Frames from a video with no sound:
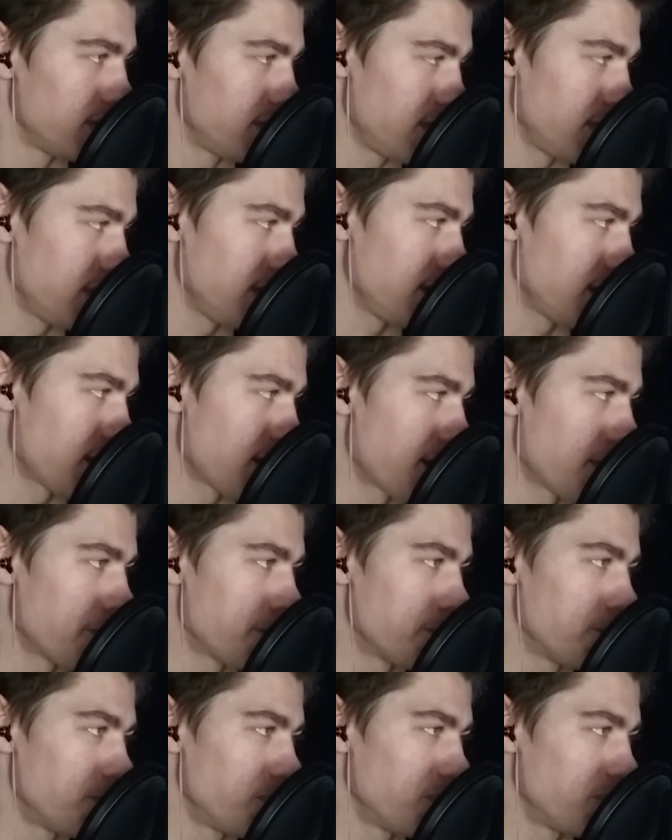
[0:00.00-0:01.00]

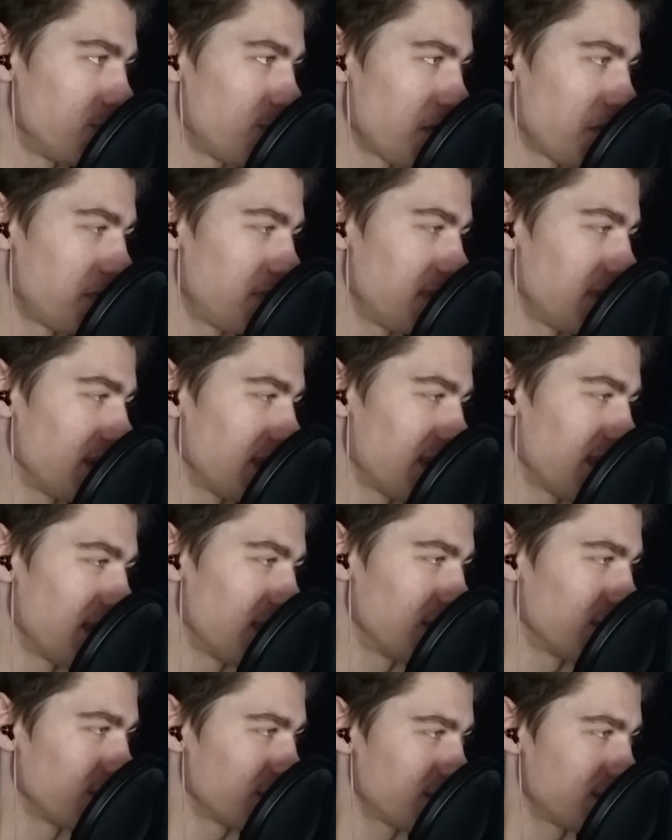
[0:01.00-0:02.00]
the
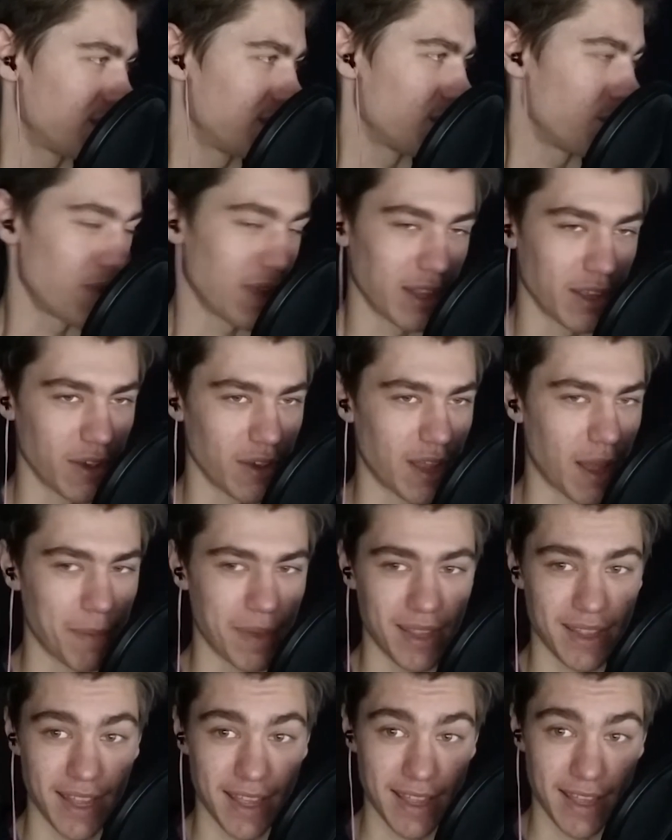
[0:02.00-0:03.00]
drifting looks really good. I
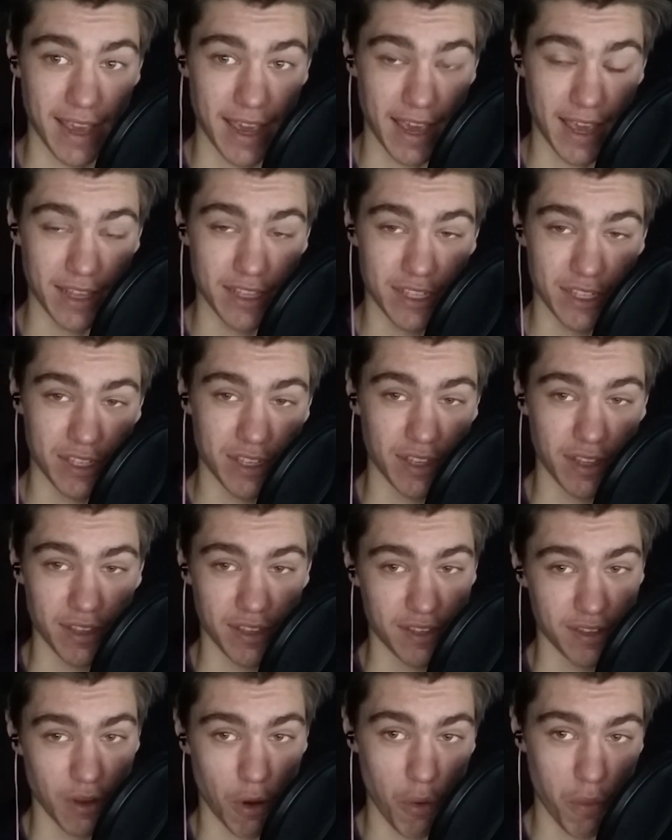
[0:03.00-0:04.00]
mean, it's
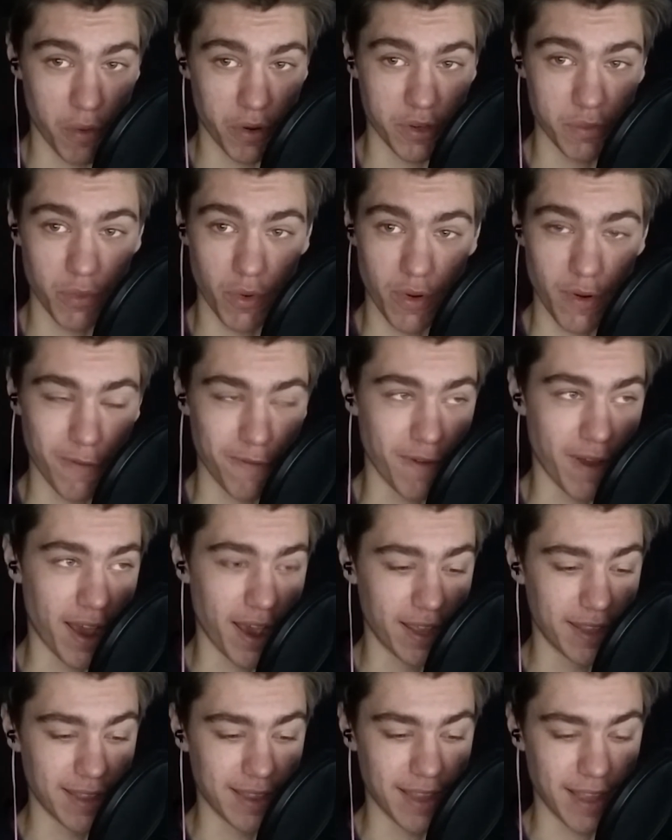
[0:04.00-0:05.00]
so much more
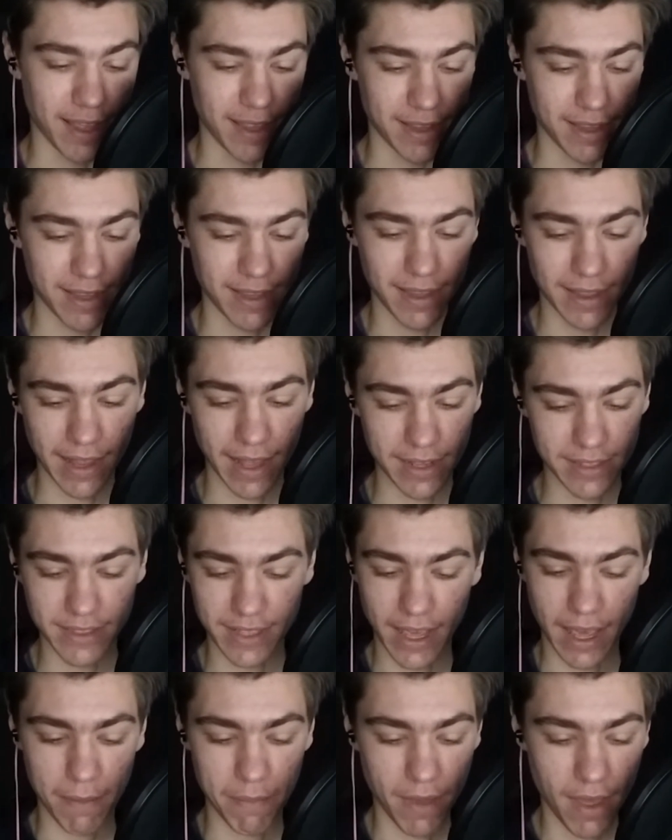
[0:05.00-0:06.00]
refined than the
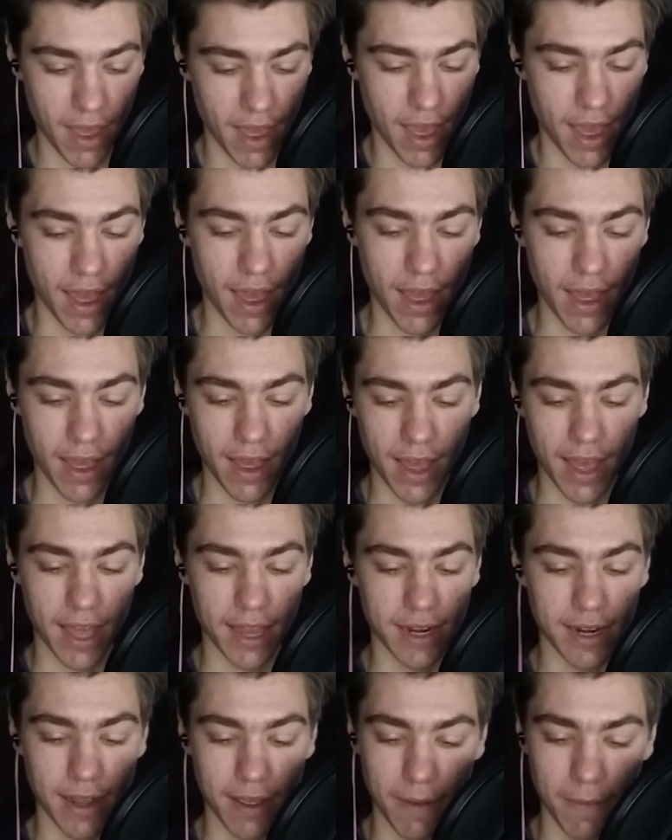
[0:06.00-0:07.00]
last game,
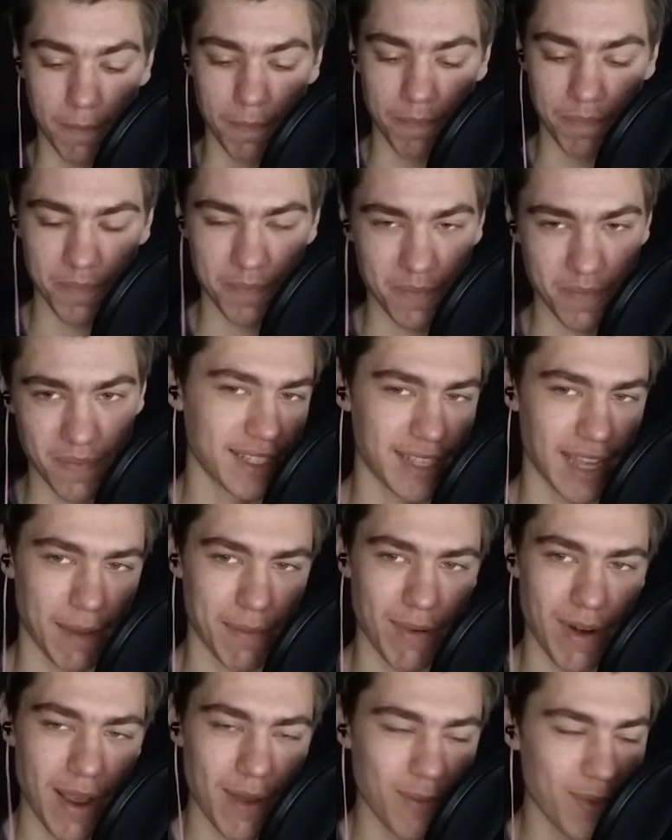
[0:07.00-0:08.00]
and this
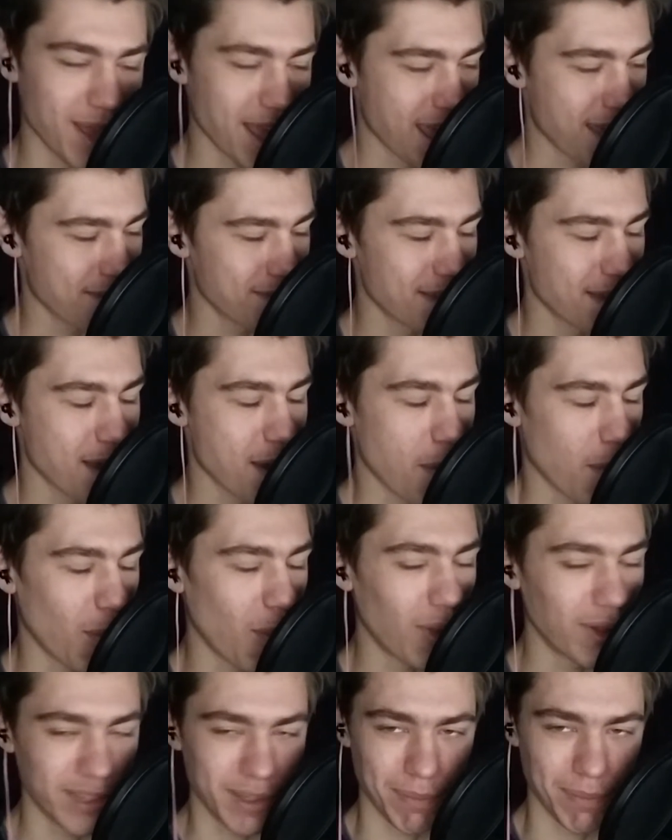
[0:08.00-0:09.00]
time around we have
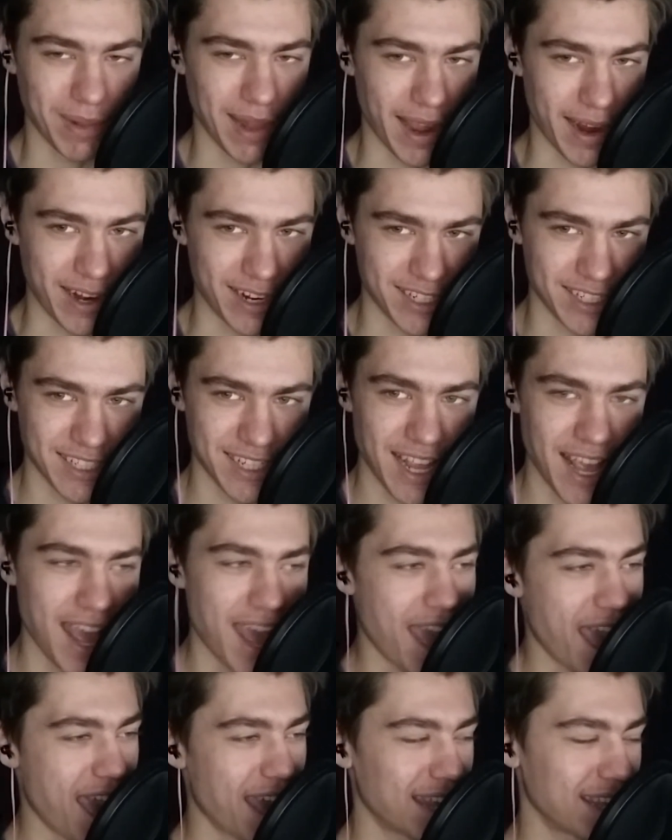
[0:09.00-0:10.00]
multipliers,
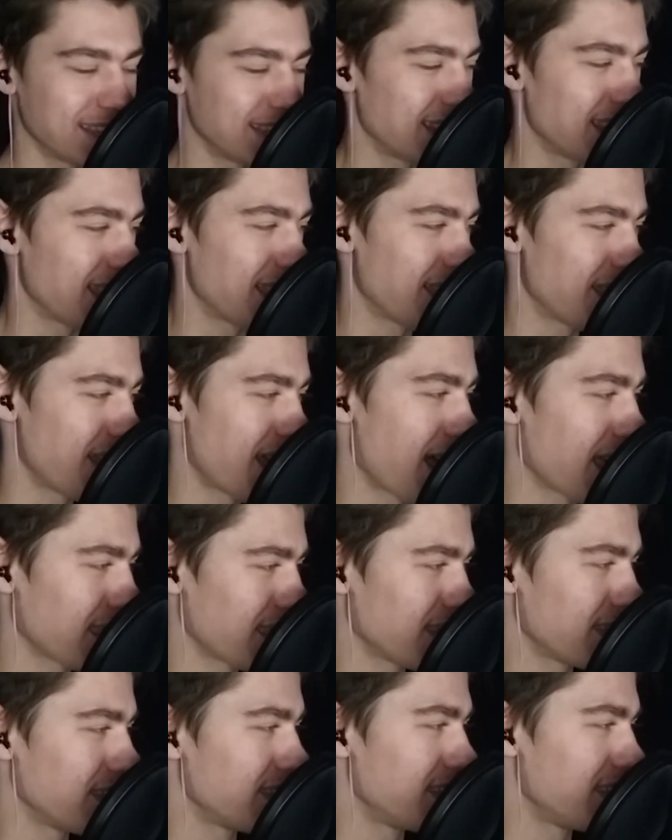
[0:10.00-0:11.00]
and
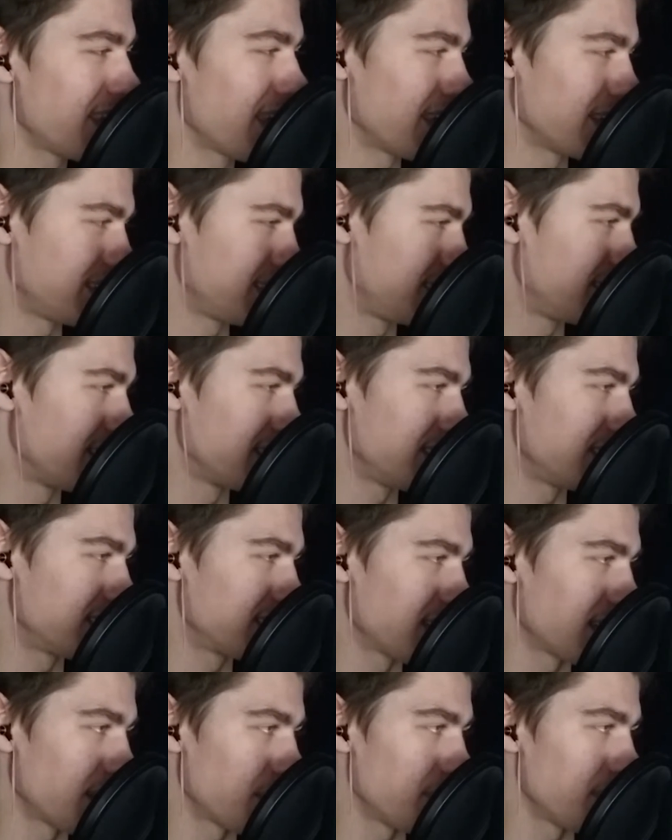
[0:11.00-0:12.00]
yes, this
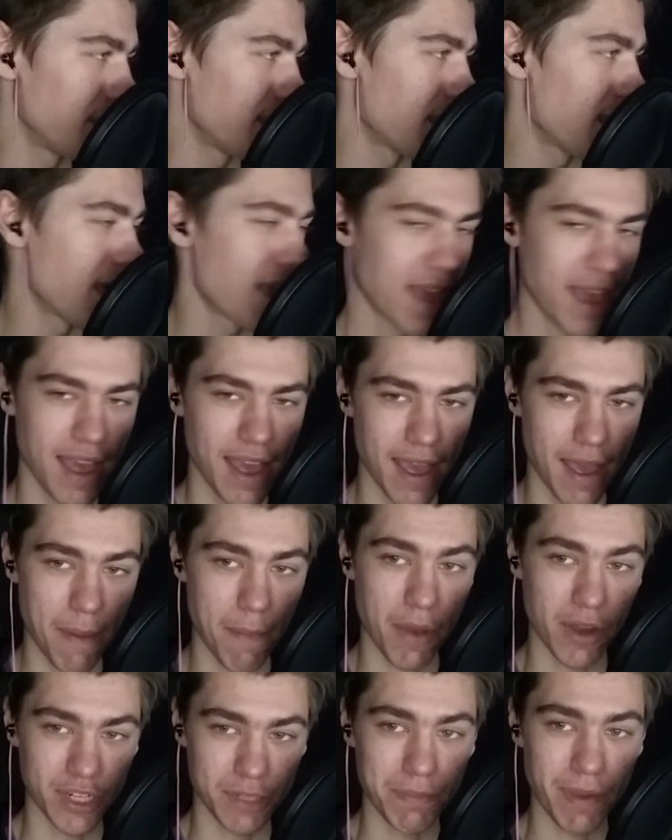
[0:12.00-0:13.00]
is gonna be
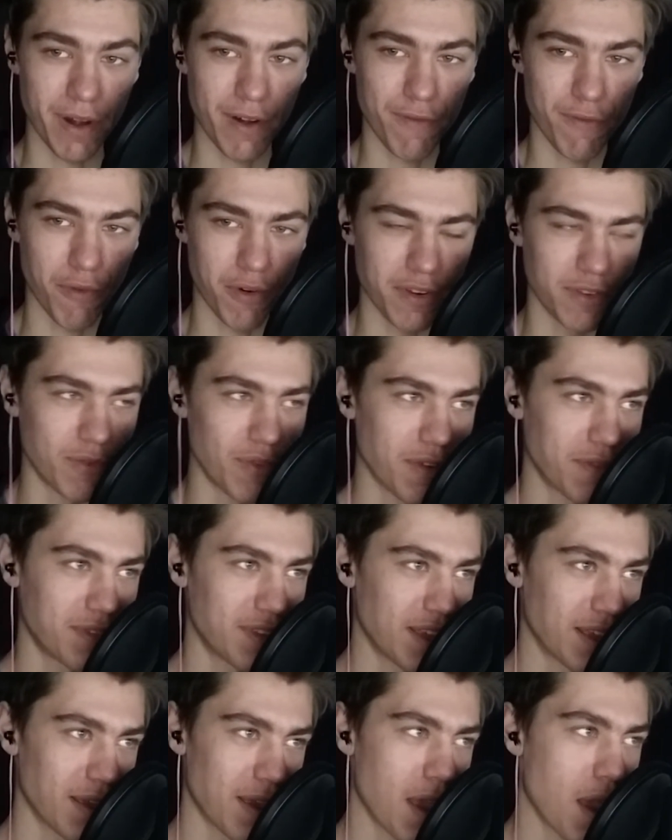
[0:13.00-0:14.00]
much better for the
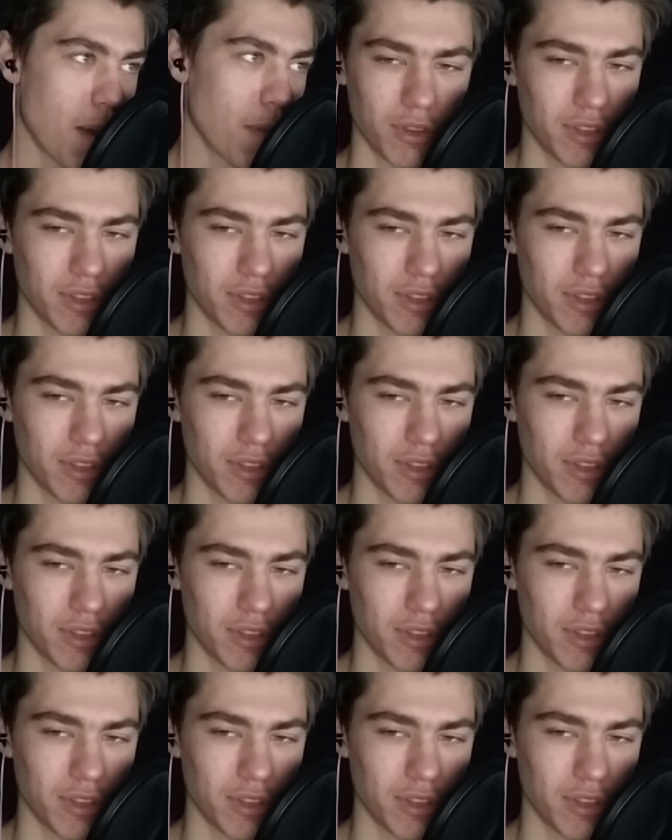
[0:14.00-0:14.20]
drifting.